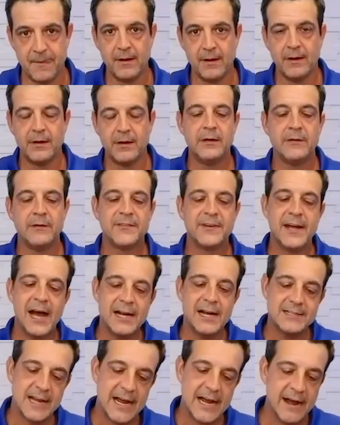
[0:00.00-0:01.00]
You've
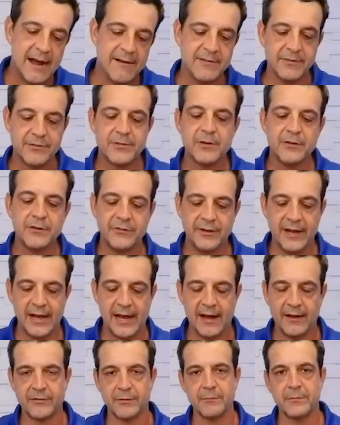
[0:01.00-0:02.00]
got to have
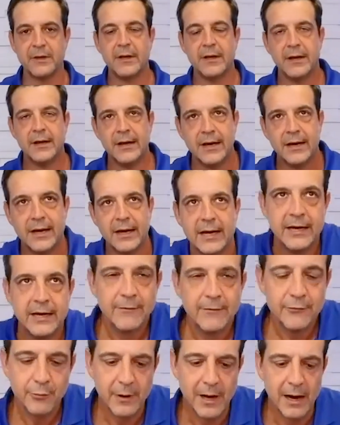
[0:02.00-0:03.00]
enthusiasm.
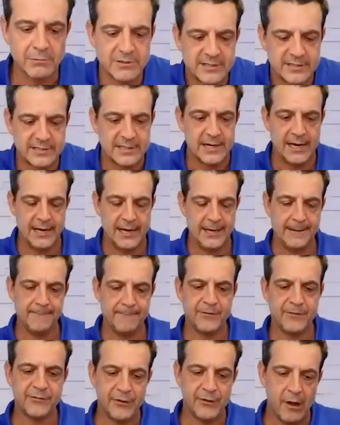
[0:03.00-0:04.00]
Here's what I would say
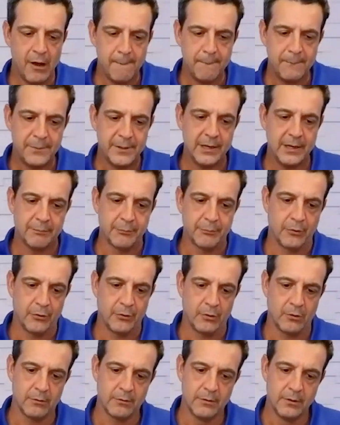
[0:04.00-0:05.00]
some
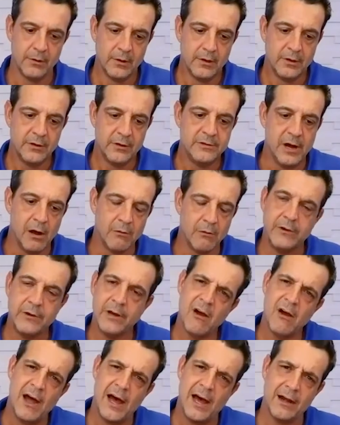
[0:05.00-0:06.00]
people don't
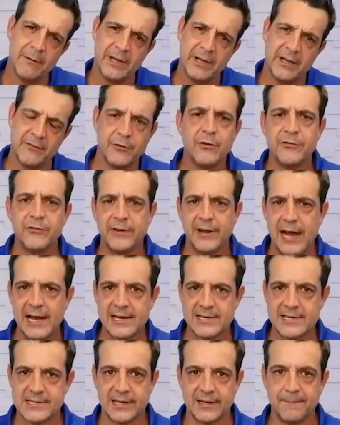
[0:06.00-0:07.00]
know how to be
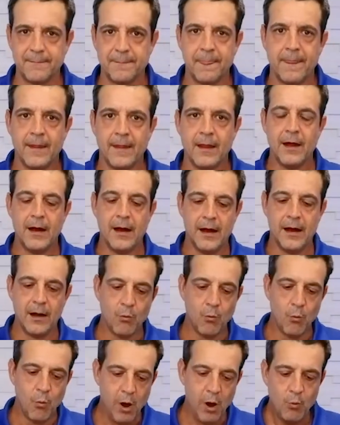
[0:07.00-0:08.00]
enthusiastic.
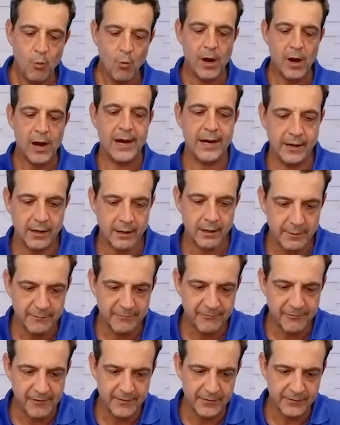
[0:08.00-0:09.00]
One way, let me
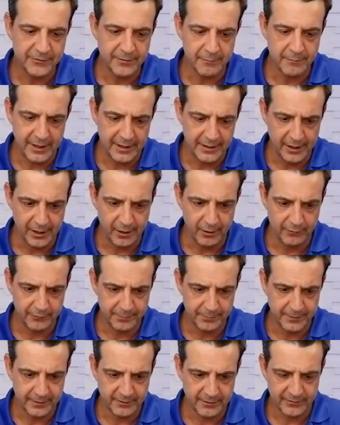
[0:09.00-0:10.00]
find this in my notes
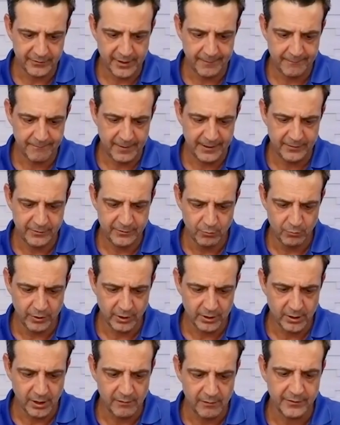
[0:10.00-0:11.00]
because I, I do want
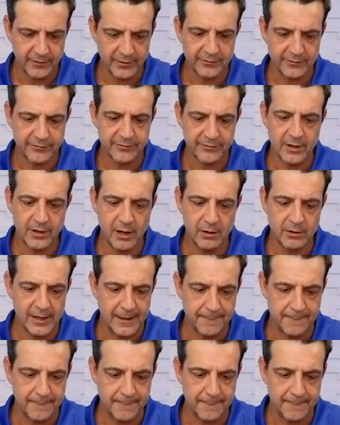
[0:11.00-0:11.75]
to cover this. Okay.